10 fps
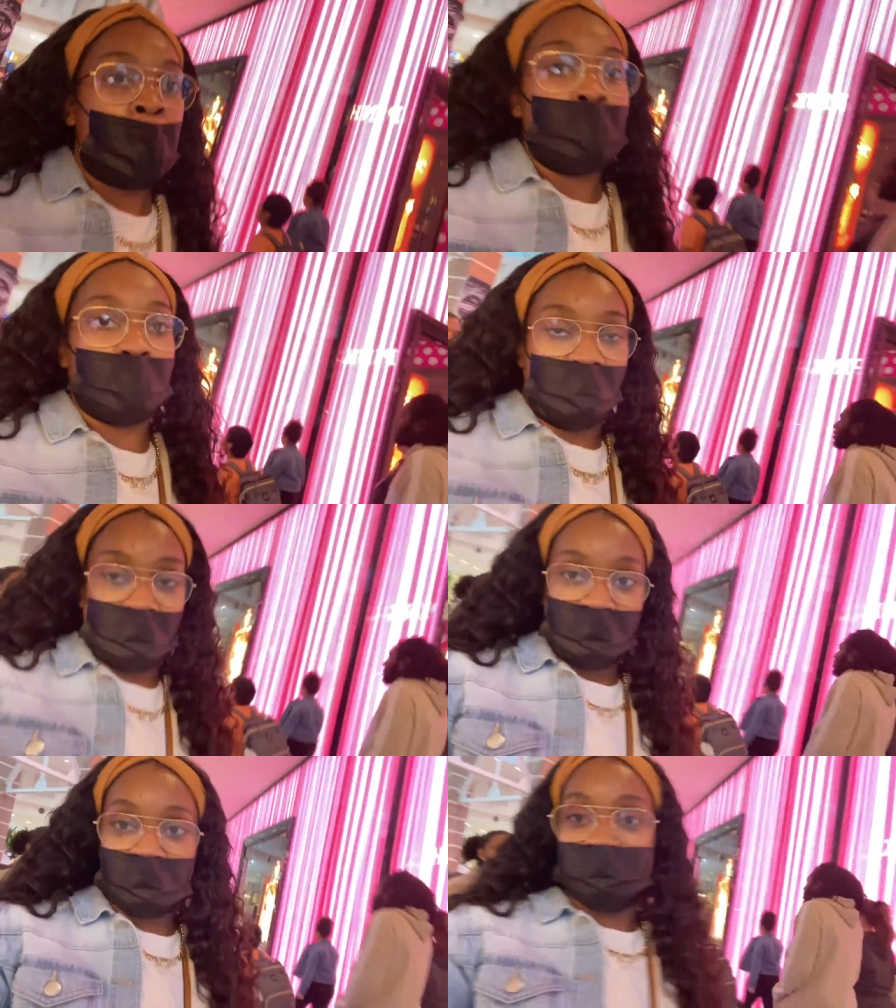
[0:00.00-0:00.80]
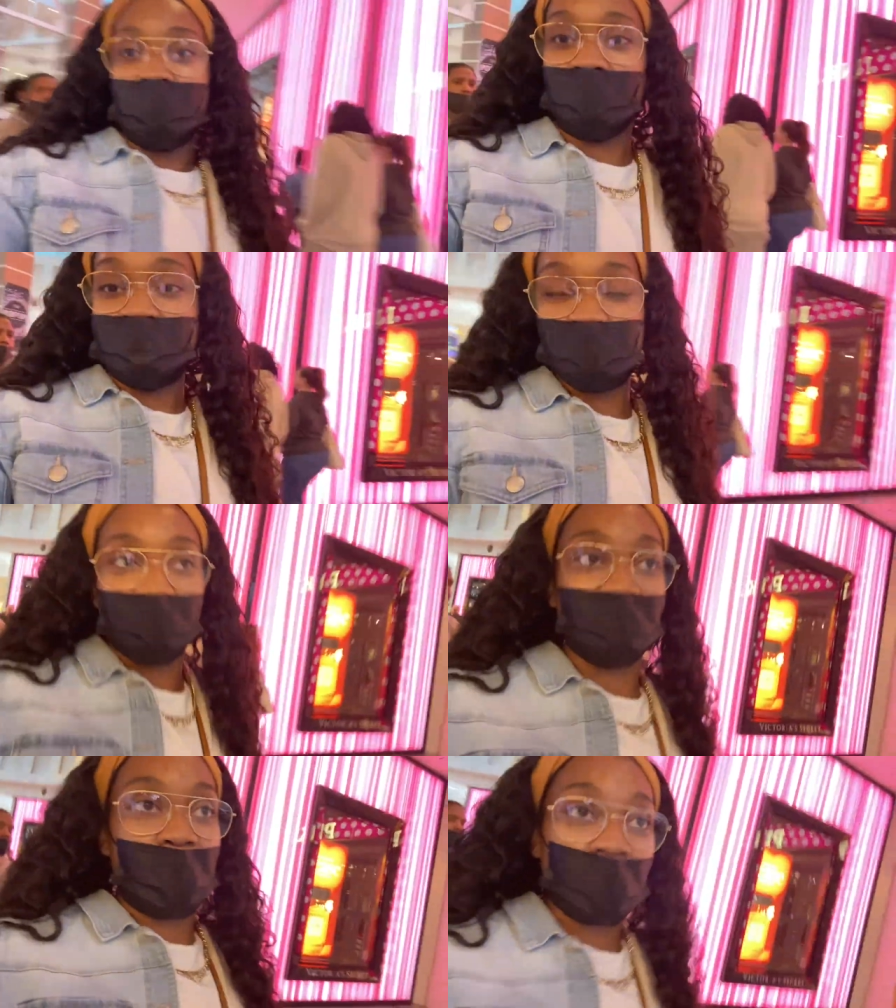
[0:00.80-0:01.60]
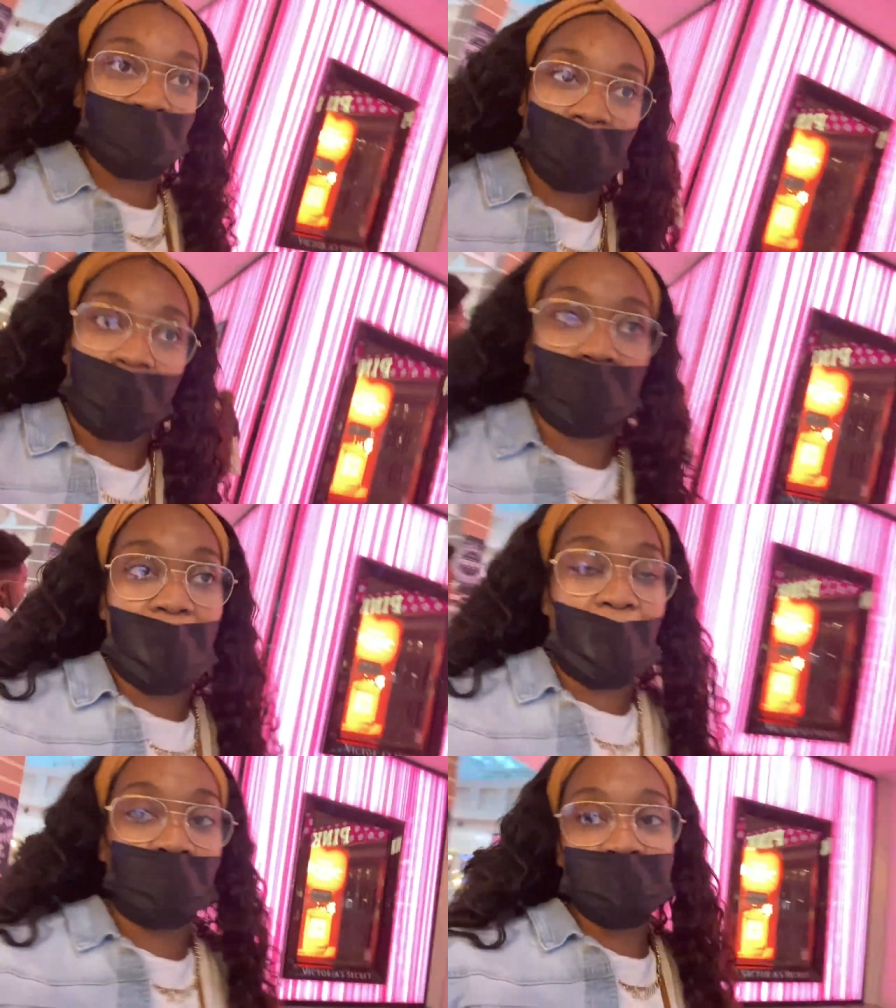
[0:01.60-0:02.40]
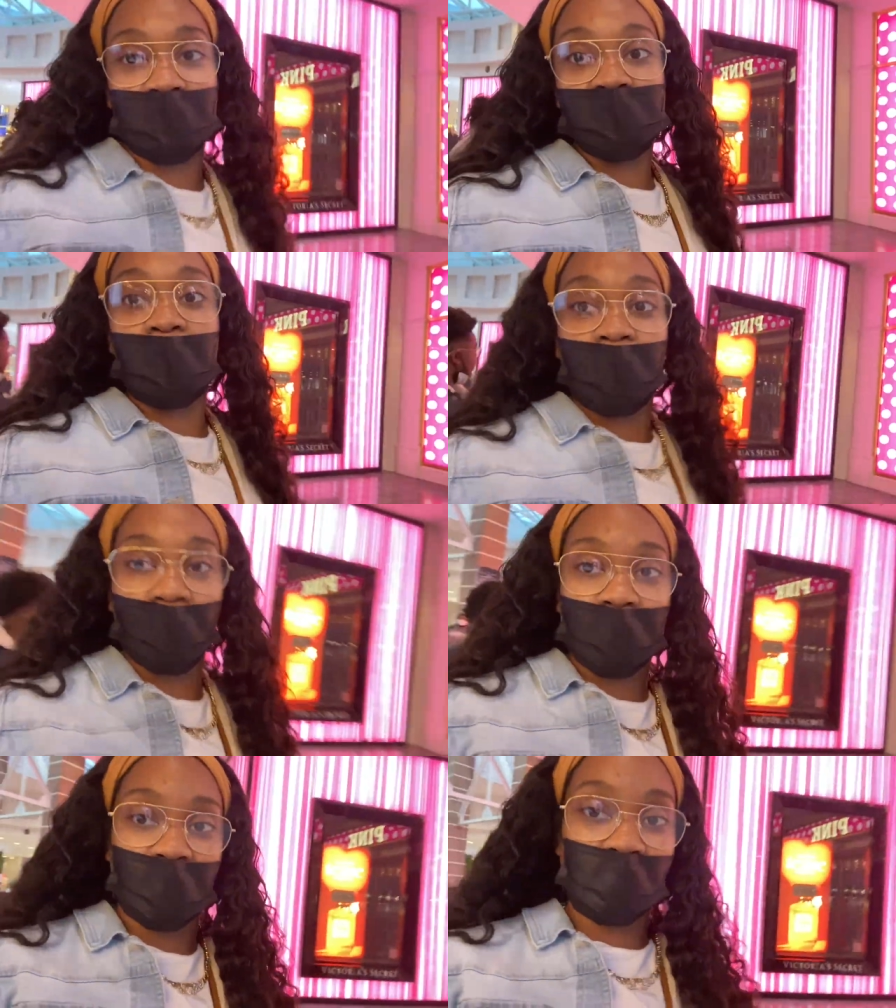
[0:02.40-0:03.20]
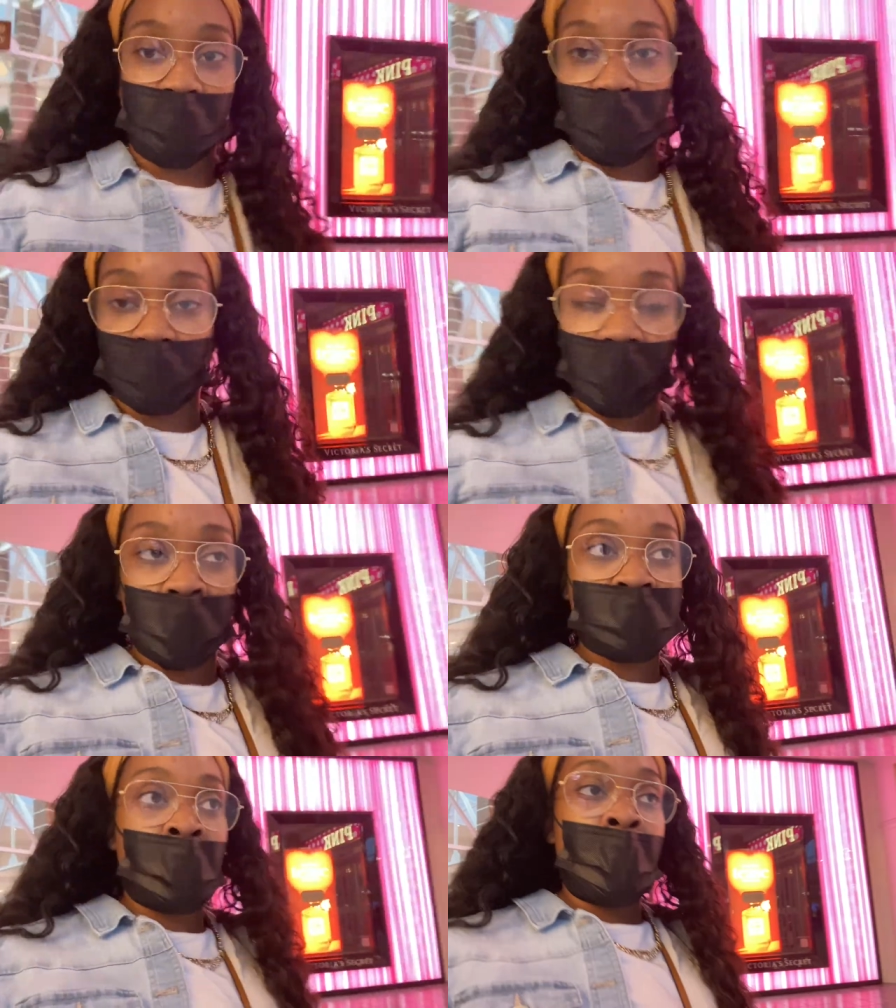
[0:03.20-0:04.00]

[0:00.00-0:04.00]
But I should have vlogged for y'all while I was inside of Bath and Body Works.